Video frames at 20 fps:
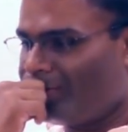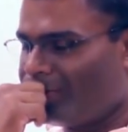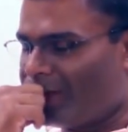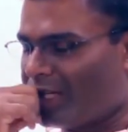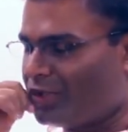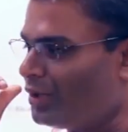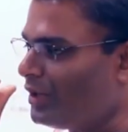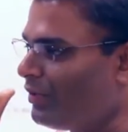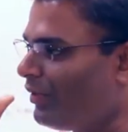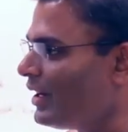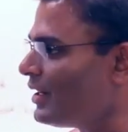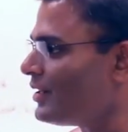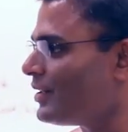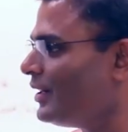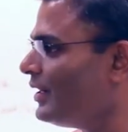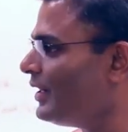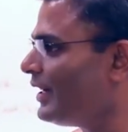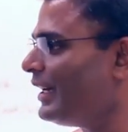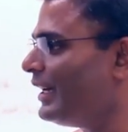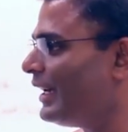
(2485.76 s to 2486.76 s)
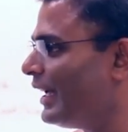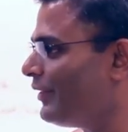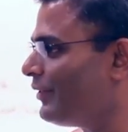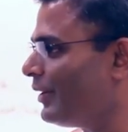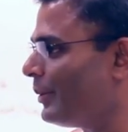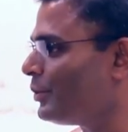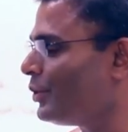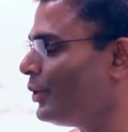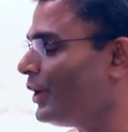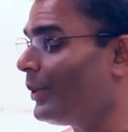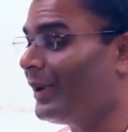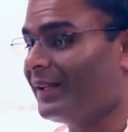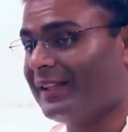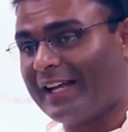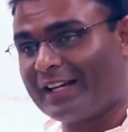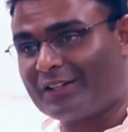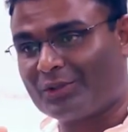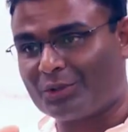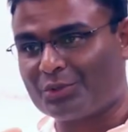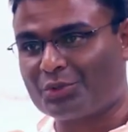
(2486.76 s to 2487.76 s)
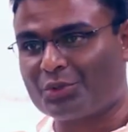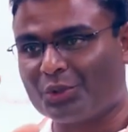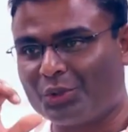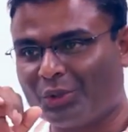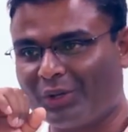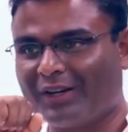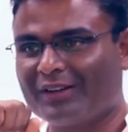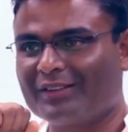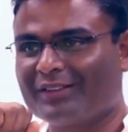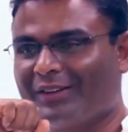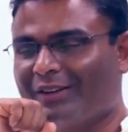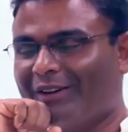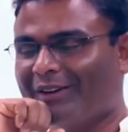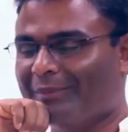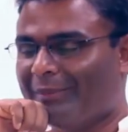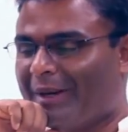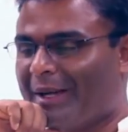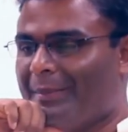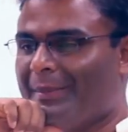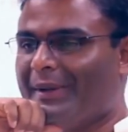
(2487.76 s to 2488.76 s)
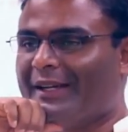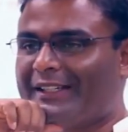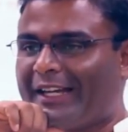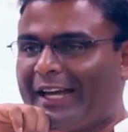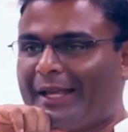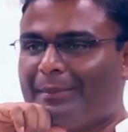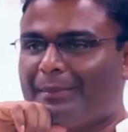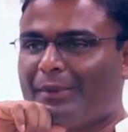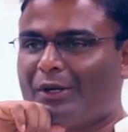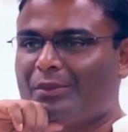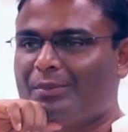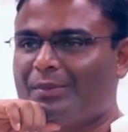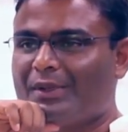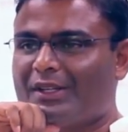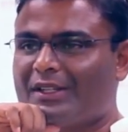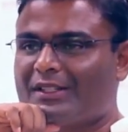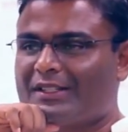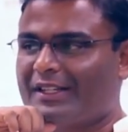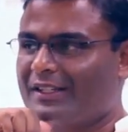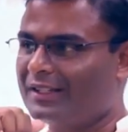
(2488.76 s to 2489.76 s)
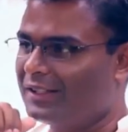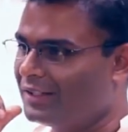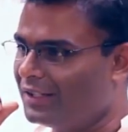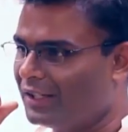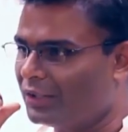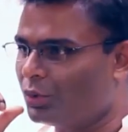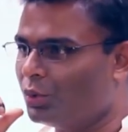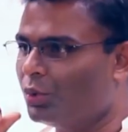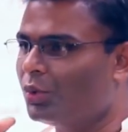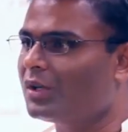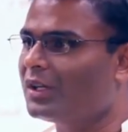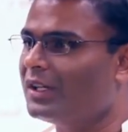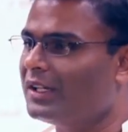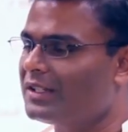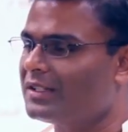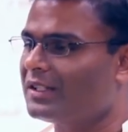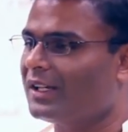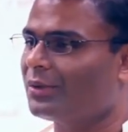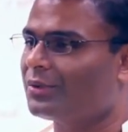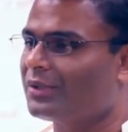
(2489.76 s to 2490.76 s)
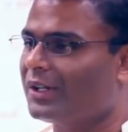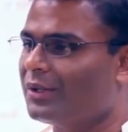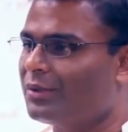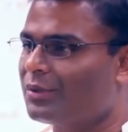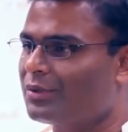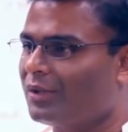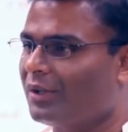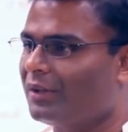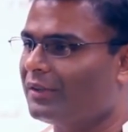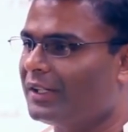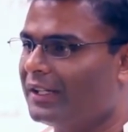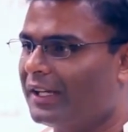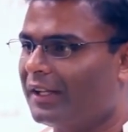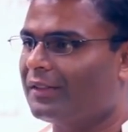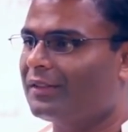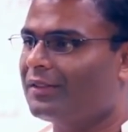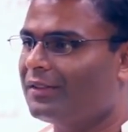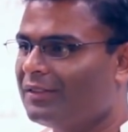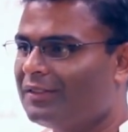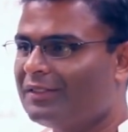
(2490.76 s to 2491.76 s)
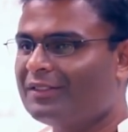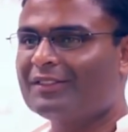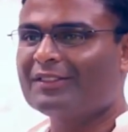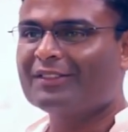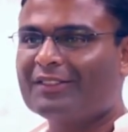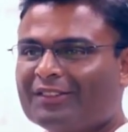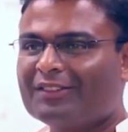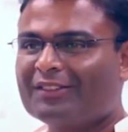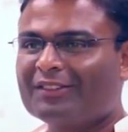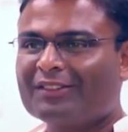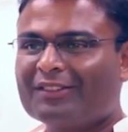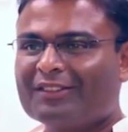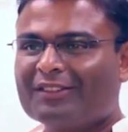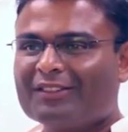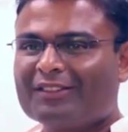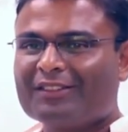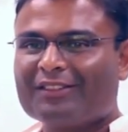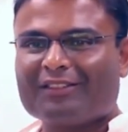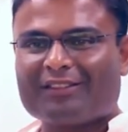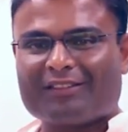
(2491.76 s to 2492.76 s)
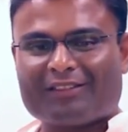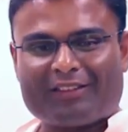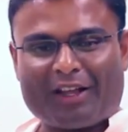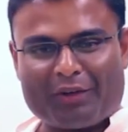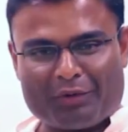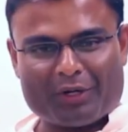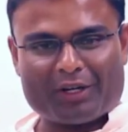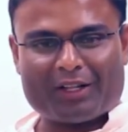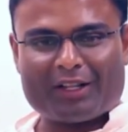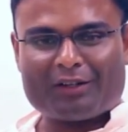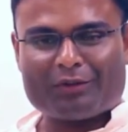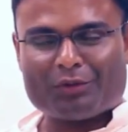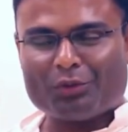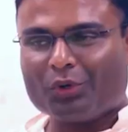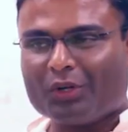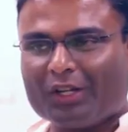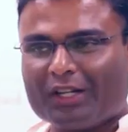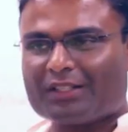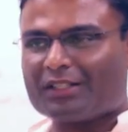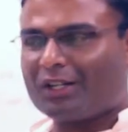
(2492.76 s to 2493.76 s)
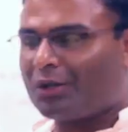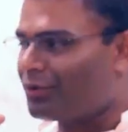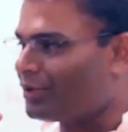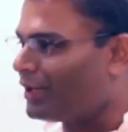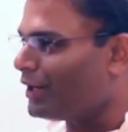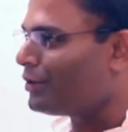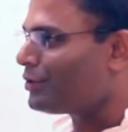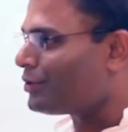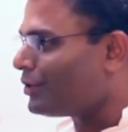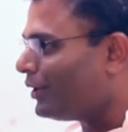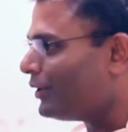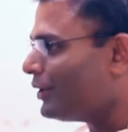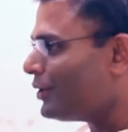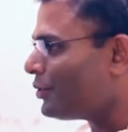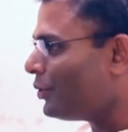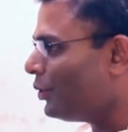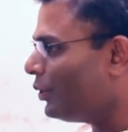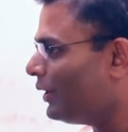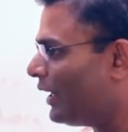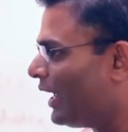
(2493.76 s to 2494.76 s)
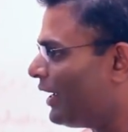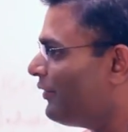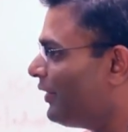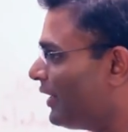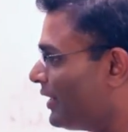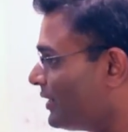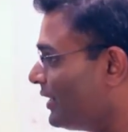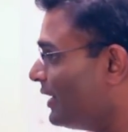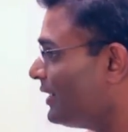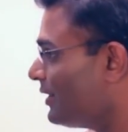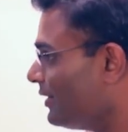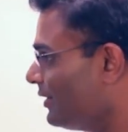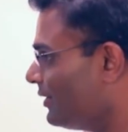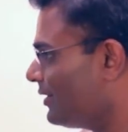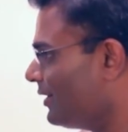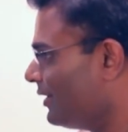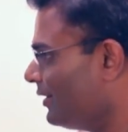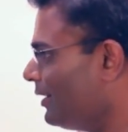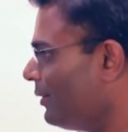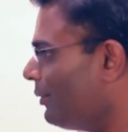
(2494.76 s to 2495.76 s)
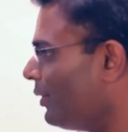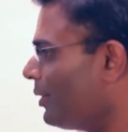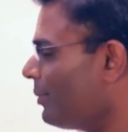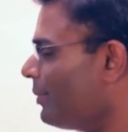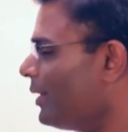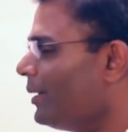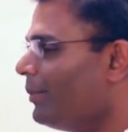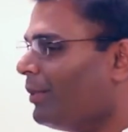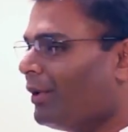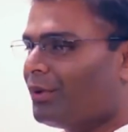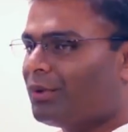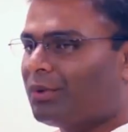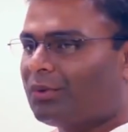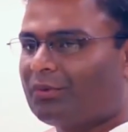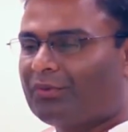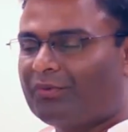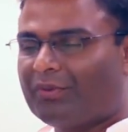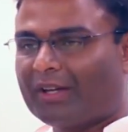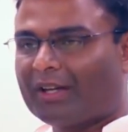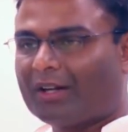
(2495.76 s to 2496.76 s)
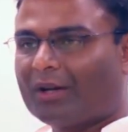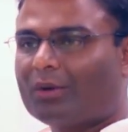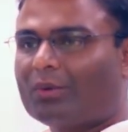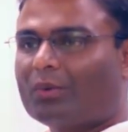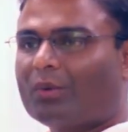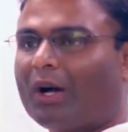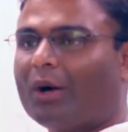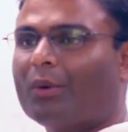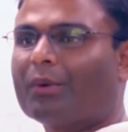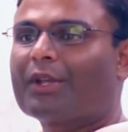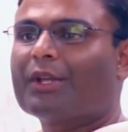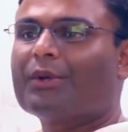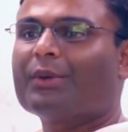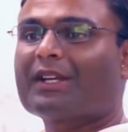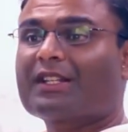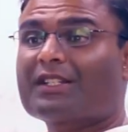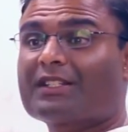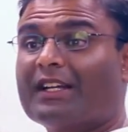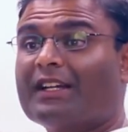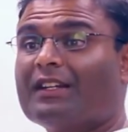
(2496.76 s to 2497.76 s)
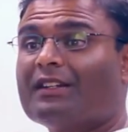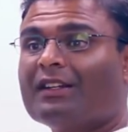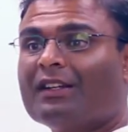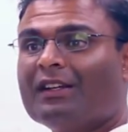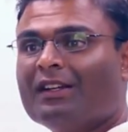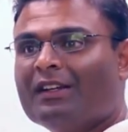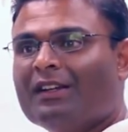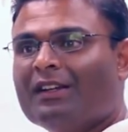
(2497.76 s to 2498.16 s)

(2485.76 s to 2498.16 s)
There's only one certainty in life up to now, and that also, you know, might be time-bound because I hear that Google is now trying to solve death. Have you heard that? Google is now trying to solve this whole life extensions. They want to be able to figure out how can you extend